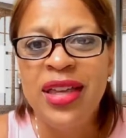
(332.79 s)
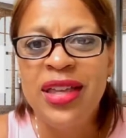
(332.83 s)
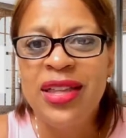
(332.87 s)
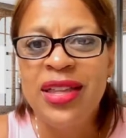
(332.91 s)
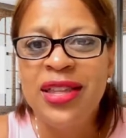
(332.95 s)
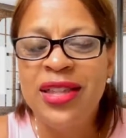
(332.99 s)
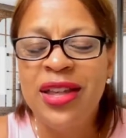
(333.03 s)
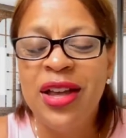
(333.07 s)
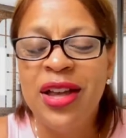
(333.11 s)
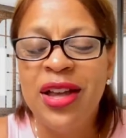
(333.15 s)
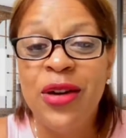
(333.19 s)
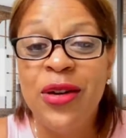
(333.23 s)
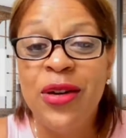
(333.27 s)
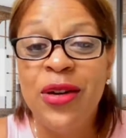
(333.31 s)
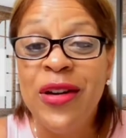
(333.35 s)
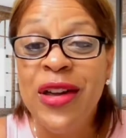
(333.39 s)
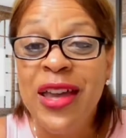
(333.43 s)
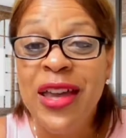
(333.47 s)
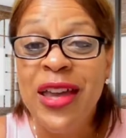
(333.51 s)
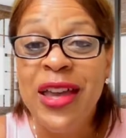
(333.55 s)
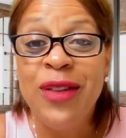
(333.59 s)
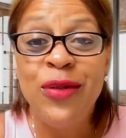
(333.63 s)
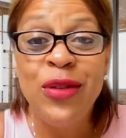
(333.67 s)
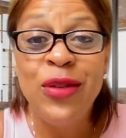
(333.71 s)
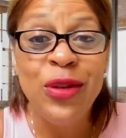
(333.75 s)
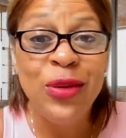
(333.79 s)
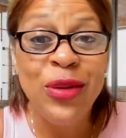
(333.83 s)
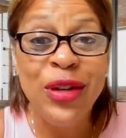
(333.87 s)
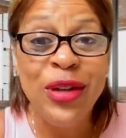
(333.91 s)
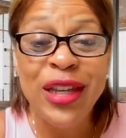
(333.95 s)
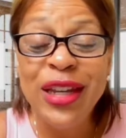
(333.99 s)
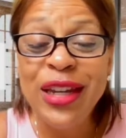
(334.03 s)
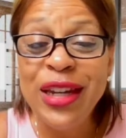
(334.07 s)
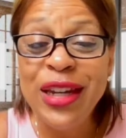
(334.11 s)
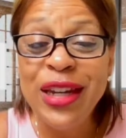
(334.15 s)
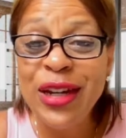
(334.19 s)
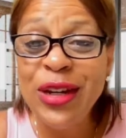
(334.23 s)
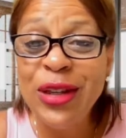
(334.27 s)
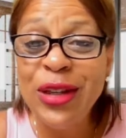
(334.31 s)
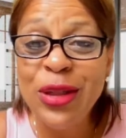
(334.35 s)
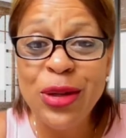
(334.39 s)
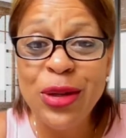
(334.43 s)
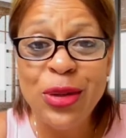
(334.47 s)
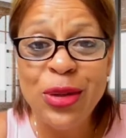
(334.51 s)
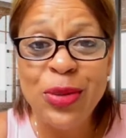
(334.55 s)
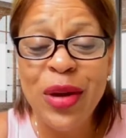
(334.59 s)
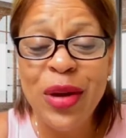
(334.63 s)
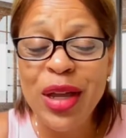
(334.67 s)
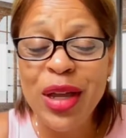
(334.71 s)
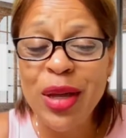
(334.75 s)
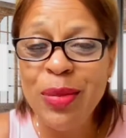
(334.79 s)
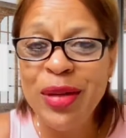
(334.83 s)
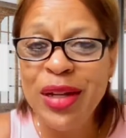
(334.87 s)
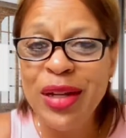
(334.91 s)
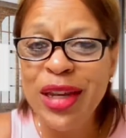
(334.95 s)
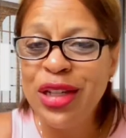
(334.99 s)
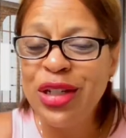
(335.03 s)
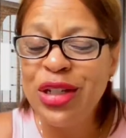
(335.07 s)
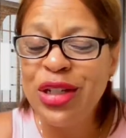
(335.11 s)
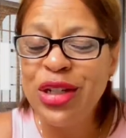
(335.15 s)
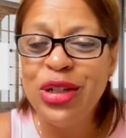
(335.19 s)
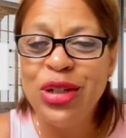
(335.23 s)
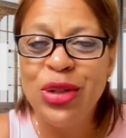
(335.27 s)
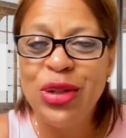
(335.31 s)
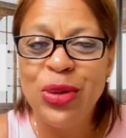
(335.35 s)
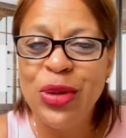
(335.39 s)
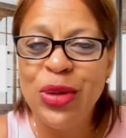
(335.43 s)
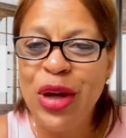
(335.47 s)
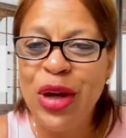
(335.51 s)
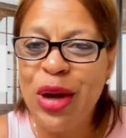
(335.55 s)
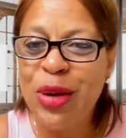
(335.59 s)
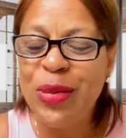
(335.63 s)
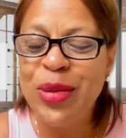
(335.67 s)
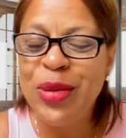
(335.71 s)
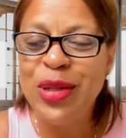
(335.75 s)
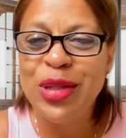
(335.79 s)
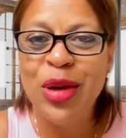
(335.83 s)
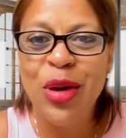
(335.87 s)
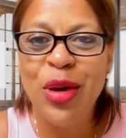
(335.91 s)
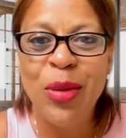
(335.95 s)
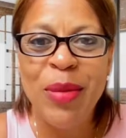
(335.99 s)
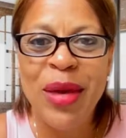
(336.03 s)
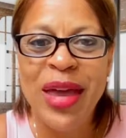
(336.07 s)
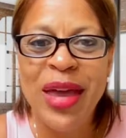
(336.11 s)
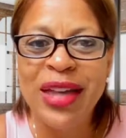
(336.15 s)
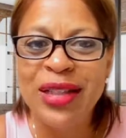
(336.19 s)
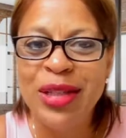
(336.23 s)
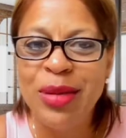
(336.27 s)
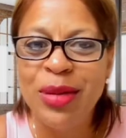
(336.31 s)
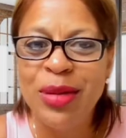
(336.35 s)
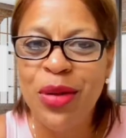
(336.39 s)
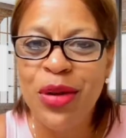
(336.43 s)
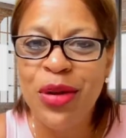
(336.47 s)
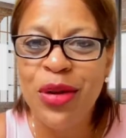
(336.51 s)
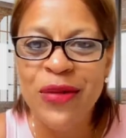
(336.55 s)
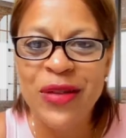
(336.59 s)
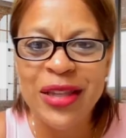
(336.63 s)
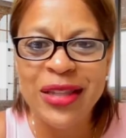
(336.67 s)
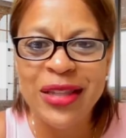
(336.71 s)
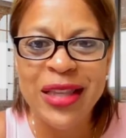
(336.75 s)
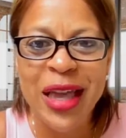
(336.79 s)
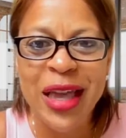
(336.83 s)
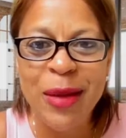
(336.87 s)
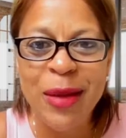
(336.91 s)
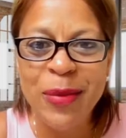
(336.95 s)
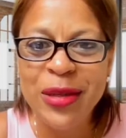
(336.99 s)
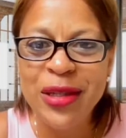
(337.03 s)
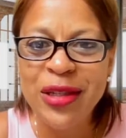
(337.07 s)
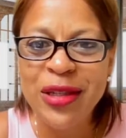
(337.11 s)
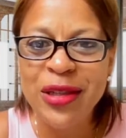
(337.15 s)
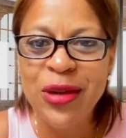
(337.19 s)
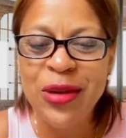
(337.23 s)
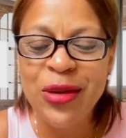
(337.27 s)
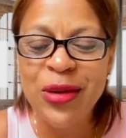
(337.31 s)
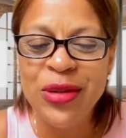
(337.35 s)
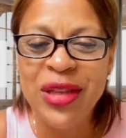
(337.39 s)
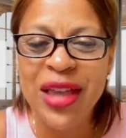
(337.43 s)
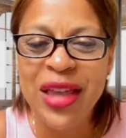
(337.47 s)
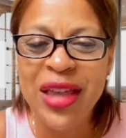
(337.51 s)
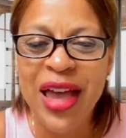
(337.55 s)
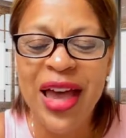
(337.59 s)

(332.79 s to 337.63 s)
So if you need any of those recommendations, you can always go back to previous episodes.